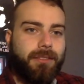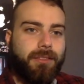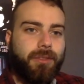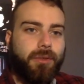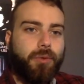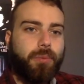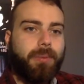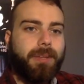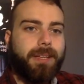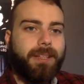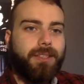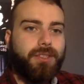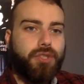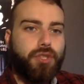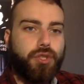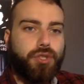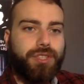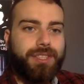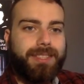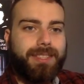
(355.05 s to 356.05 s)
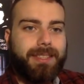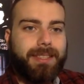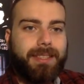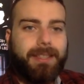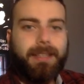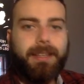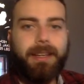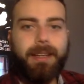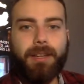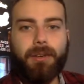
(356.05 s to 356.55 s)
who plays
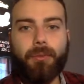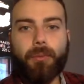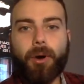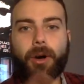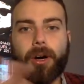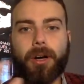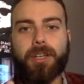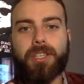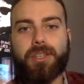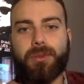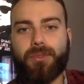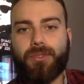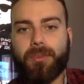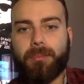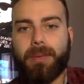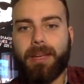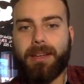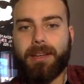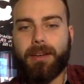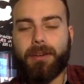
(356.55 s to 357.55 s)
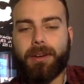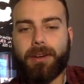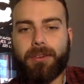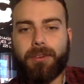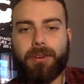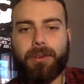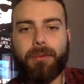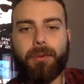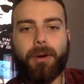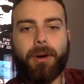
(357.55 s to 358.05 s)
Justine in Raw. She was the main
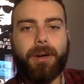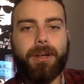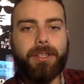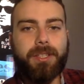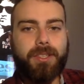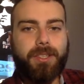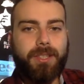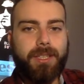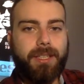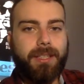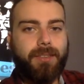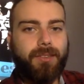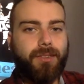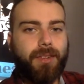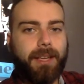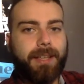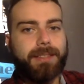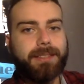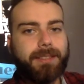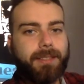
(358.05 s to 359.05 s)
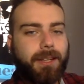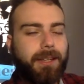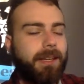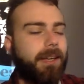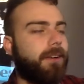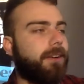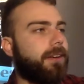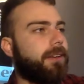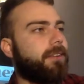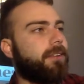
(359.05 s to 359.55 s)
character in Raw, and she's a side
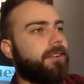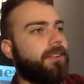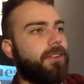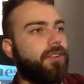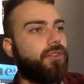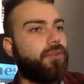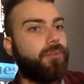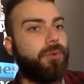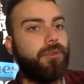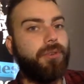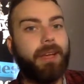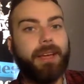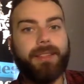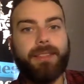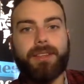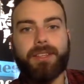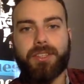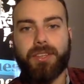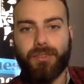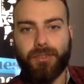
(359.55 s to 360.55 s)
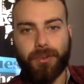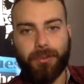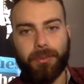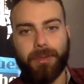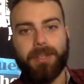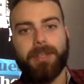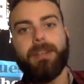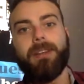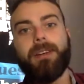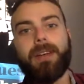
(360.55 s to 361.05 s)
character in this movie. I think she's a
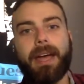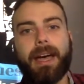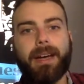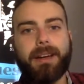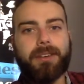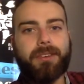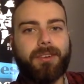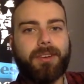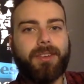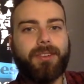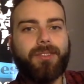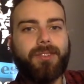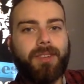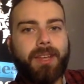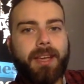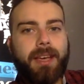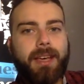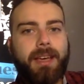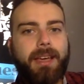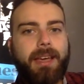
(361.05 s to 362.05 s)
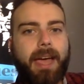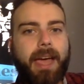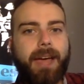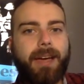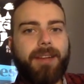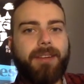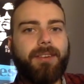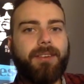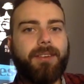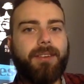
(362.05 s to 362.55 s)
really good actress,
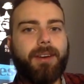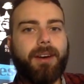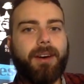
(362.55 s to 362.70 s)
and